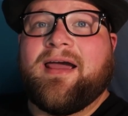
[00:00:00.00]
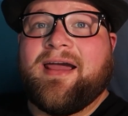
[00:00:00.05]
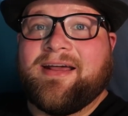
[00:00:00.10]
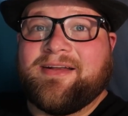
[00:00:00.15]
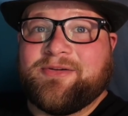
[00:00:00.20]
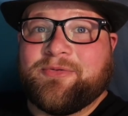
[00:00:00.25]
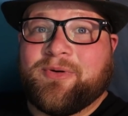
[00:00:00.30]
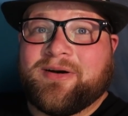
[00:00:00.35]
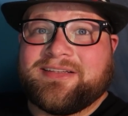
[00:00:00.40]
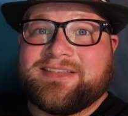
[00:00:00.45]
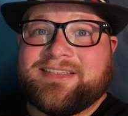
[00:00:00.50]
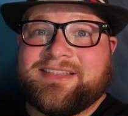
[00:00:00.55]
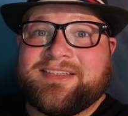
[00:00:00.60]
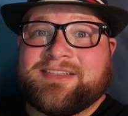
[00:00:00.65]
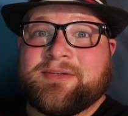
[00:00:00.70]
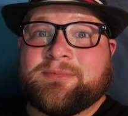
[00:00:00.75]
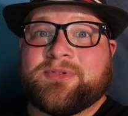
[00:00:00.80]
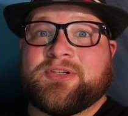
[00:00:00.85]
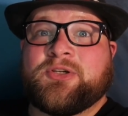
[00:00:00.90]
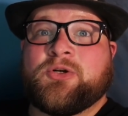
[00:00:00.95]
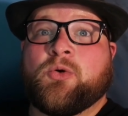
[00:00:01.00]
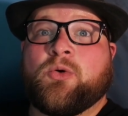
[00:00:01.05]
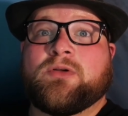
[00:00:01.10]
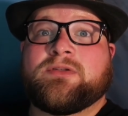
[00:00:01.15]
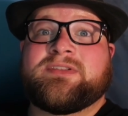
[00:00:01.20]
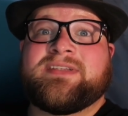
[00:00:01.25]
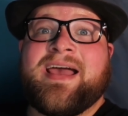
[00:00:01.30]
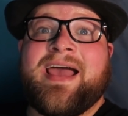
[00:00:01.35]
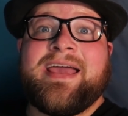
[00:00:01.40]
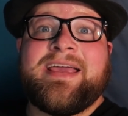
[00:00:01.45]
And you wanna see something
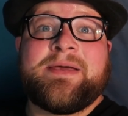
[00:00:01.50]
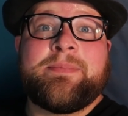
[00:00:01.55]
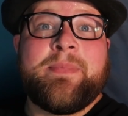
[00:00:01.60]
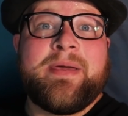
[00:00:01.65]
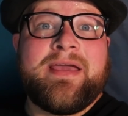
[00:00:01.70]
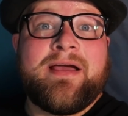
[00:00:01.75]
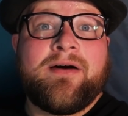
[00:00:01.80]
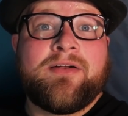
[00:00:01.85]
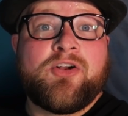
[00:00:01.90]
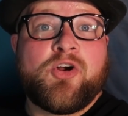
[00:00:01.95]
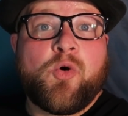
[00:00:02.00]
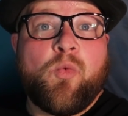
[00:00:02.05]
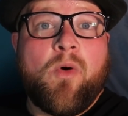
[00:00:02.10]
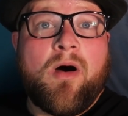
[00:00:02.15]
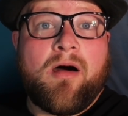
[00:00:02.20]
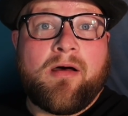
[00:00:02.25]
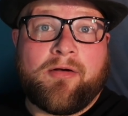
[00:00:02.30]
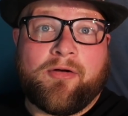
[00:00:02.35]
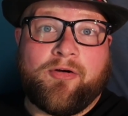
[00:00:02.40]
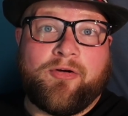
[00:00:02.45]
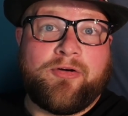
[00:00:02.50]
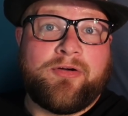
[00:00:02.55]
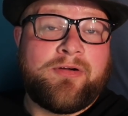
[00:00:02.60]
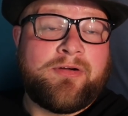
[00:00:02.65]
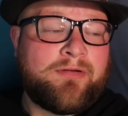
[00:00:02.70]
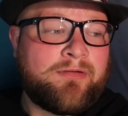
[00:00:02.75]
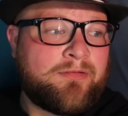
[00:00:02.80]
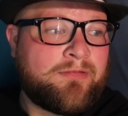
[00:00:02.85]
cool? Take me underwater.